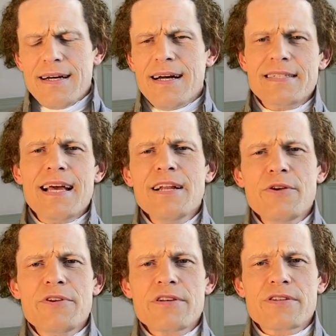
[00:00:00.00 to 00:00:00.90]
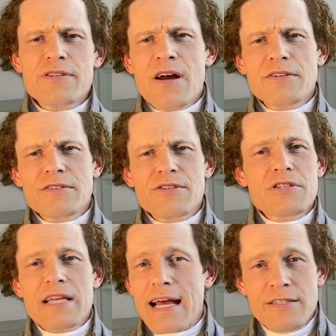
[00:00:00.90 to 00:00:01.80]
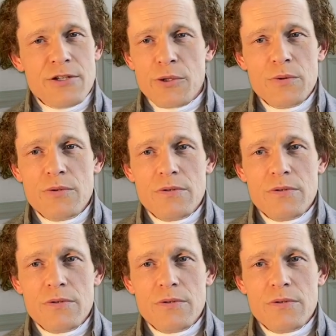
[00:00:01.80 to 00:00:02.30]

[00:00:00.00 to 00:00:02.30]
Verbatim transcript: I tell you this not to sadden you,